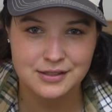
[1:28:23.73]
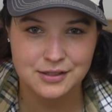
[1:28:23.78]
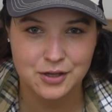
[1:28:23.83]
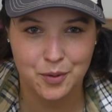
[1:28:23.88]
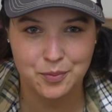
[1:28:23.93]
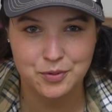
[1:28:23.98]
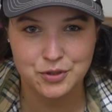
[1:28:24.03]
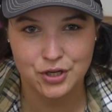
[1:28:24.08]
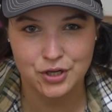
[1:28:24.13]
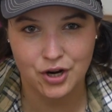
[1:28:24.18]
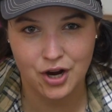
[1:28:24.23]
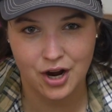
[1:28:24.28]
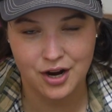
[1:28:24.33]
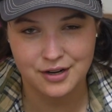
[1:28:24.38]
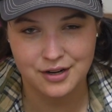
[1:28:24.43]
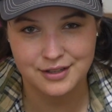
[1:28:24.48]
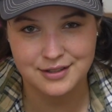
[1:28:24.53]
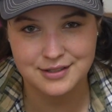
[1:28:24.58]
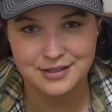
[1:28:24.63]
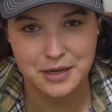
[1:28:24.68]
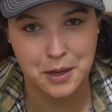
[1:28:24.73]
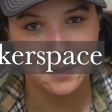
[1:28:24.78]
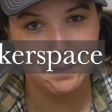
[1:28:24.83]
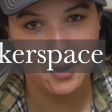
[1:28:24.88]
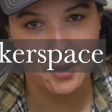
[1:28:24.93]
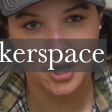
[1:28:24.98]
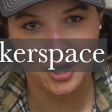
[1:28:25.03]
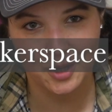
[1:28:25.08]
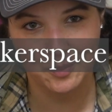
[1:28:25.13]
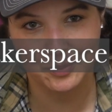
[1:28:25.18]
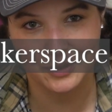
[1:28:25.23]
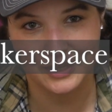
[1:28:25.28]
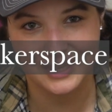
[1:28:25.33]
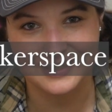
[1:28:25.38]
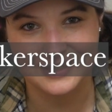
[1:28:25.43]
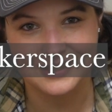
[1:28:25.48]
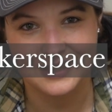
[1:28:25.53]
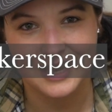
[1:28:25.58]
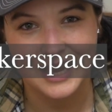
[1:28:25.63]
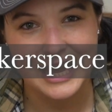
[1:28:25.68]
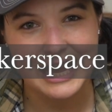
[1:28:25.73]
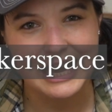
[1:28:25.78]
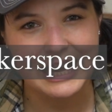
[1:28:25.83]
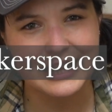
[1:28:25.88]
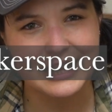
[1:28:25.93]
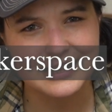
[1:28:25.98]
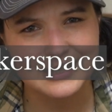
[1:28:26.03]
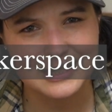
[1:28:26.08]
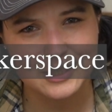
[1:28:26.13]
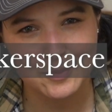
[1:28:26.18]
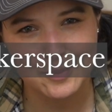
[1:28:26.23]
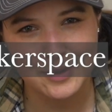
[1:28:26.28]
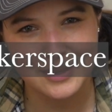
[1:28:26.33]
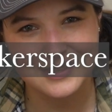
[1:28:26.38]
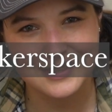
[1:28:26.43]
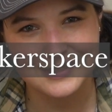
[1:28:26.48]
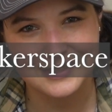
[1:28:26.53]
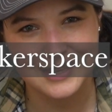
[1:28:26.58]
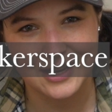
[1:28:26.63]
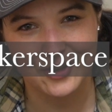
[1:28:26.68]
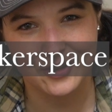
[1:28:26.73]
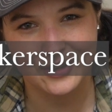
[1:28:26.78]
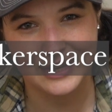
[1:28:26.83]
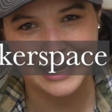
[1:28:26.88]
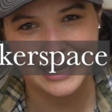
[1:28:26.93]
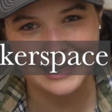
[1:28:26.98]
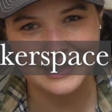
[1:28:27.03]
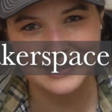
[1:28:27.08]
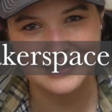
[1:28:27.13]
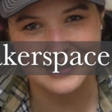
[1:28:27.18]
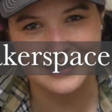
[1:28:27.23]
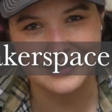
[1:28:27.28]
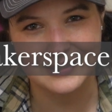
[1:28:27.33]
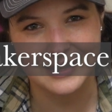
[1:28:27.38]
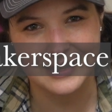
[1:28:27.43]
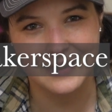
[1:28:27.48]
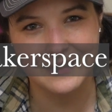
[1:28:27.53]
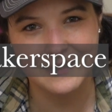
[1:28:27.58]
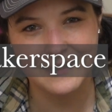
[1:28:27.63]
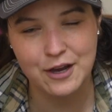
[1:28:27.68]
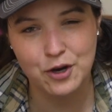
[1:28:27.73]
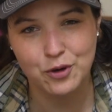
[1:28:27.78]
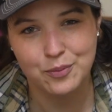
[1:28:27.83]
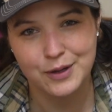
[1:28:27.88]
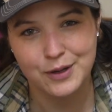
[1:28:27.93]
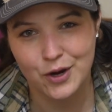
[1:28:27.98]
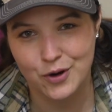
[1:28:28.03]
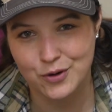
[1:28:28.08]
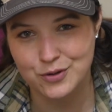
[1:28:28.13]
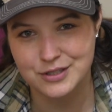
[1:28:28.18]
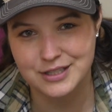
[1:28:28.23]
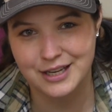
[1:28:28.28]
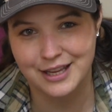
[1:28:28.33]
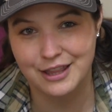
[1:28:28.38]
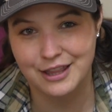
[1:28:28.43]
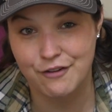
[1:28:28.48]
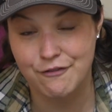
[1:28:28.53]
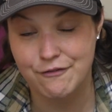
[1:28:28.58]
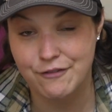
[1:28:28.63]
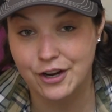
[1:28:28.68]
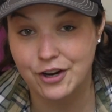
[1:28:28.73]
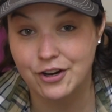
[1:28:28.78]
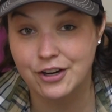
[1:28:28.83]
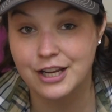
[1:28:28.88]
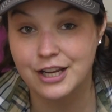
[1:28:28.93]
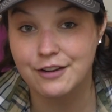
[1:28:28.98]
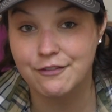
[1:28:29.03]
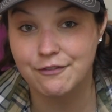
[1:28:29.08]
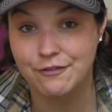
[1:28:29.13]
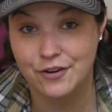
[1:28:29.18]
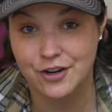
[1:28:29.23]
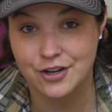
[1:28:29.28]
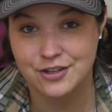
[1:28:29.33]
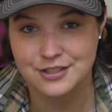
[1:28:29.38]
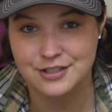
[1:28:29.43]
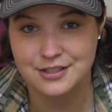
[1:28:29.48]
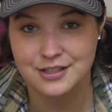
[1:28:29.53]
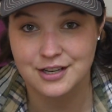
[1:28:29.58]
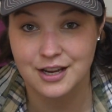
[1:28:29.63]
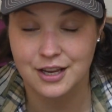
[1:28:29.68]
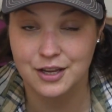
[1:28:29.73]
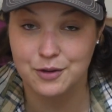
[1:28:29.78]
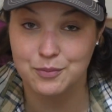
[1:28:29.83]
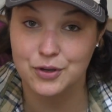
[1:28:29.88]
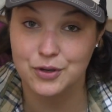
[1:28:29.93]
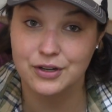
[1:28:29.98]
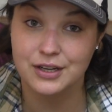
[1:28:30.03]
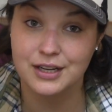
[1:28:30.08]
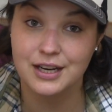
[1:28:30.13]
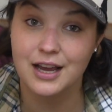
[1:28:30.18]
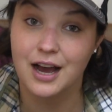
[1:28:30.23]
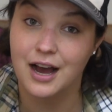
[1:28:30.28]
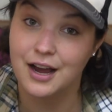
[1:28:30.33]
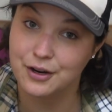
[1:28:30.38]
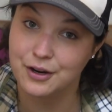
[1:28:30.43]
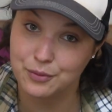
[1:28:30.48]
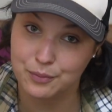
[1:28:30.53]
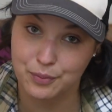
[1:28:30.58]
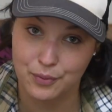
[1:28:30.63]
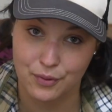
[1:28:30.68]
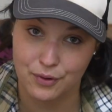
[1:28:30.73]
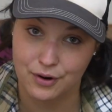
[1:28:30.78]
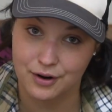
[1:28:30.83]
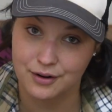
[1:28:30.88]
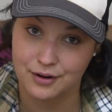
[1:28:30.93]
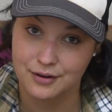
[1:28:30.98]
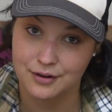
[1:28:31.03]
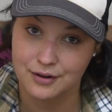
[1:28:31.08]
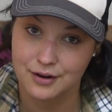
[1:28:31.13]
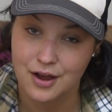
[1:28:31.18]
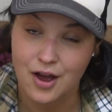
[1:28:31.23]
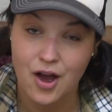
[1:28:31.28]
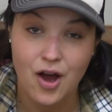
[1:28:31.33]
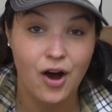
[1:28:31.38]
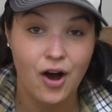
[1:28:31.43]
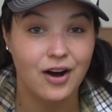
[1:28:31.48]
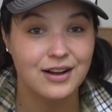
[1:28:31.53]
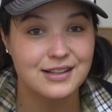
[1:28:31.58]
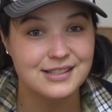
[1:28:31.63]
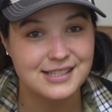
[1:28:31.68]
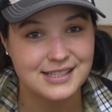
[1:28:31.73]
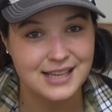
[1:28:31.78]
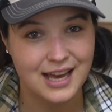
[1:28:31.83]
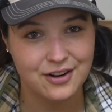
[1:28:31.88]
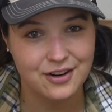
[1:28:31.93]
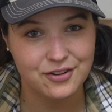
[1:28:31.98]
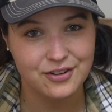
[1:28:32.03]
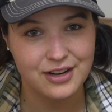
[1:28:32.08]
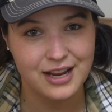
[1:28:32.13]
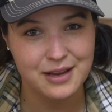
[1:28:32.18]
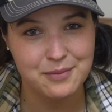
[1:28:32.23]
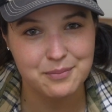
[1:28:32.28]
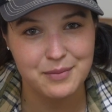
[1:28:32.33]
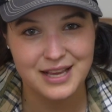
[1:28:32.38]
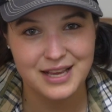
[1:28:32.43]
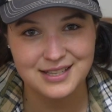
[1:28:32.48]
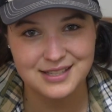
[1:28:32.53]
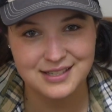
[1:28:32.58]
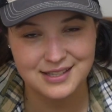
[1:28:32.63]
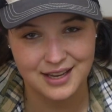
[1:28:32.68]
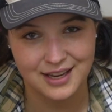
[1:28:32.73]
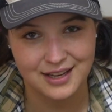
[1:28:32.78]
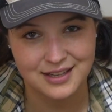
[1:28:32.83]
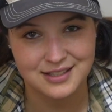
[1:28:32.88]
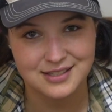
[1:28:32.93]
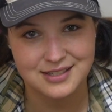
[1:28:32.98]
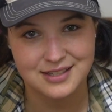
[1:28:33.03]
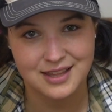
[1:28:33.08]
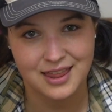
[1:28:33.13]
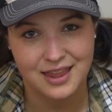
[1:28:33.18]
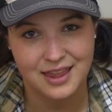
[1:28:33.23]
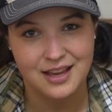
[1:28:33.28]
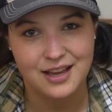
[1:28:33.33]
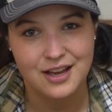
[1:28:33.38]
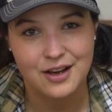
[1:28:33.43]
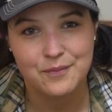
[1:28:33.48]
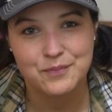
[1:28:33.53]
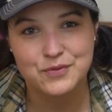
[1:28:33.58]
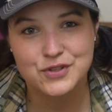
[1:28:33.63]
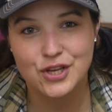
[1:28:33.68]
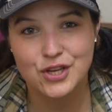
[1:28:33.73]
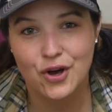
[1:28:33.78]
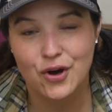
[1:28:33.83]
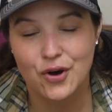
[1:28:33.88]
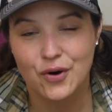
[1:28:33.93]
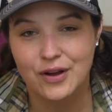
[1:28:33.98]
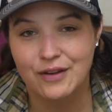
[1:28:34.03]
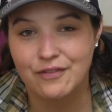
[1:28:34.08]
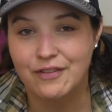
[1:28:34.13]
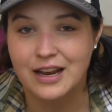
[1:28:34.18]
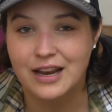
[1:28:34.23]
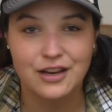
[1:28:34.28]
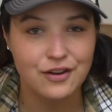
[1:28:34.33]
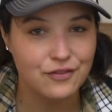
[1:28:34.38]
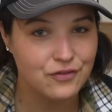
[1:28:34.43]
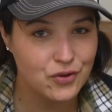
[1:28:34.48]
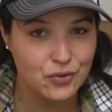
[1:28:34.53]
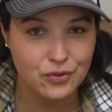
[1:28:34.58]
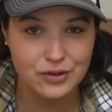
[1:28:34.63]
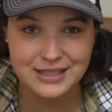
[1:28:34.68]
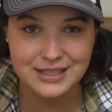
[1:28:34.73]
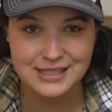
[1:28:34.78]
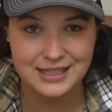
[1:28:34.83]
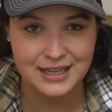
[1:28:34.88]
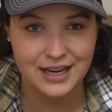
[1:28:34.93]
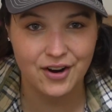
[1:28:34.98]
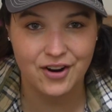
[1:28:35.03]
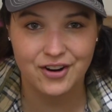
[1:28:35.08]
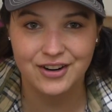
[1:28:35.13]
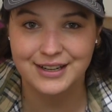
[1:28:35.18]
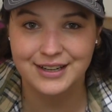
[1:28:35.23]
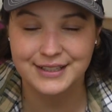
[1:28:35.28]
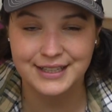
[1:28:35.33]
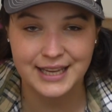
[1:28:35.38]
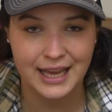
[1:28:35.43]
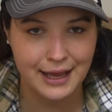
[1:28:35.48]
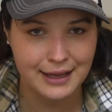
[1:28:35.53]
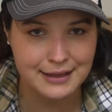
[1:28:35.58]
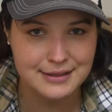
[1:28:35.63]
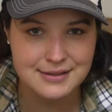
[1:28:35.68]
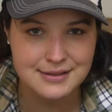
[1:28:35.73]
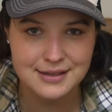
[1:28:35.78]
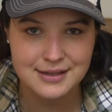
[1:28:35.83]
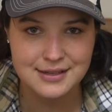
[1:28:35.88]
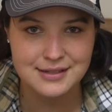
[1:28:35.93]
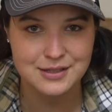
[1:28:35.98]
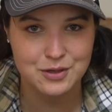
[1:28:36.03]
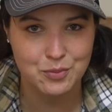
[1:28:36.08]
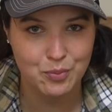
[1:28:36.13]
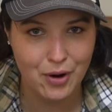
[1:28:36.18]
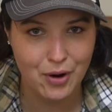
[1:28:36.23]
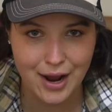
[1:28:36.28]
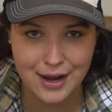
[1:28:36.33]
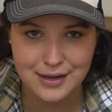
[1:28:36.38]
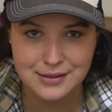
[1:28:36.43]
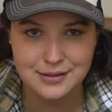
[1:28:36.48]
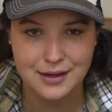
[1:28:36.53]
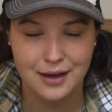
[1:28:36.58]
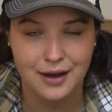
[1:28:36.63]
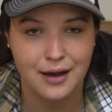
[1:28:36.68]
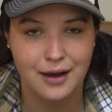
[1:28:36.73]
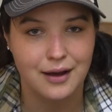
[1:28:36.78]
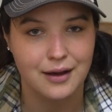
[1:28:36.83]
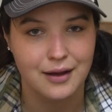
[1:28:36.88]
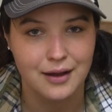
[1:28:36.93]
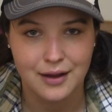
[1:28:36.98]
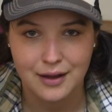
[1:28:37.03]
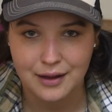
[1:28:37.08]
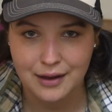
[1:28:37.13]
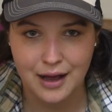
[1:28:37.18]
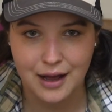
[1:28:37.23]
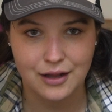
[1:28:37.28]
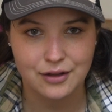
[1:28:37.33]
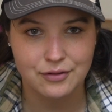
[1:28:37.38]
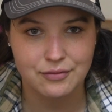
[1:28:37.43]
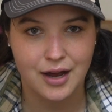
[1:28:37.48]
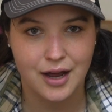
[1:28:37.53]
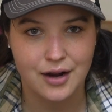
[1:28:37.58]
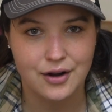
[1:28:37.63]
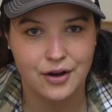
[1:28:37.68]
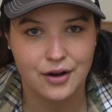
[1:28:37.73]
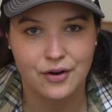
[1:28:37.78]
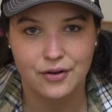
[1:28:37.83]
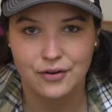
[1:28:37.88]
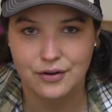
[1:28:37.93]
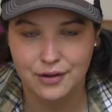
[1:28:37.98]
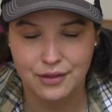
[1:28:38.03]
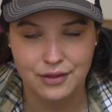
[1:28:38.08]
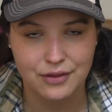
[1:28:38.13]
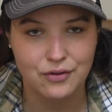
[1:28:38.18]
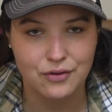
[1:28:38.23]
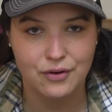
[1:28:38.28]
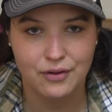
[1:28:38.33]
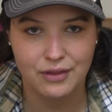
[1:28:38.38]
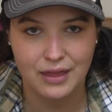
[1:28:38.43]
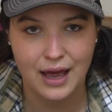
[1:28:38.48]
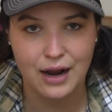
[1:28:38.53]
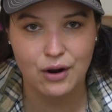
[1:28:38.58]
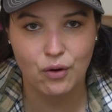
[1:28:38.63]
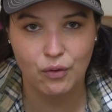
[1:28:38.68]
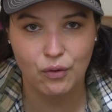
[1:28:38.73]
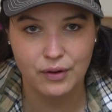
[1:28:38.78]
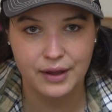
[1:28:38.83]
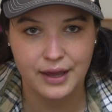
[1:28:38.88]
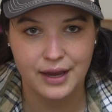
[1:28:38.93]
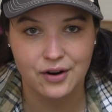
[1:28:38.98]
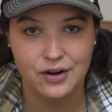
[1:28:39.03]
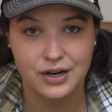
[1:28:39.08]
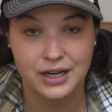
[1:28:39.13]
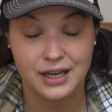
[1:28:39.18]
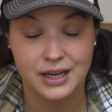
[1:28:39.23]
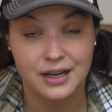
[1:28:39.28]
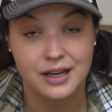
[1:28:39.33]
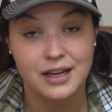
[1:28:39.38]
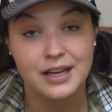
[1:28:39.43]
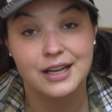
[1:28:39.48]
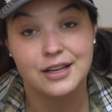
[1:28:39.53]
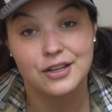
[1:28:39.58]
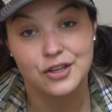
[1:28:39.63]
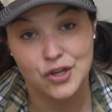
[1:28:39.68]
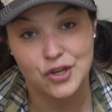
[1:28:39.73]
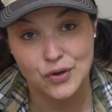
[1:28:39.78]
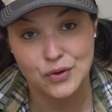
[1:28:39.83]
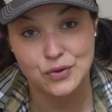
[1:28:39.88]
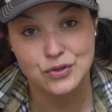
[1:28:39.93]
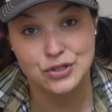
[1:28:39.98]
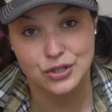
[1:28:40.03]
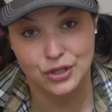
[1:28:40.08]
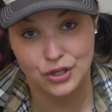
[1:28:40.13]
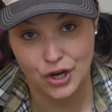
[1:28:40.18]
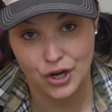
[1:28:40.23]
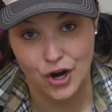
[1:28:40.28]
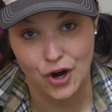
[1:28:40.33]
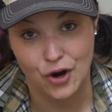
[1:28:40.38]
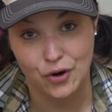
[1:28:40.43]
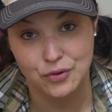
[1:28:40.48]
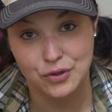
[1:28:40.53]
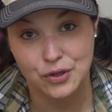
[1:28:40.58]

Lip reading: Sculpture Gardens and Marketplace in Smith Center, Kansas, and they'll be hosting their very first community iron pour on Saturday, May 6th. So if any of you listening are in Kansas, Nebraska, Colorado, or that whole area, you should go.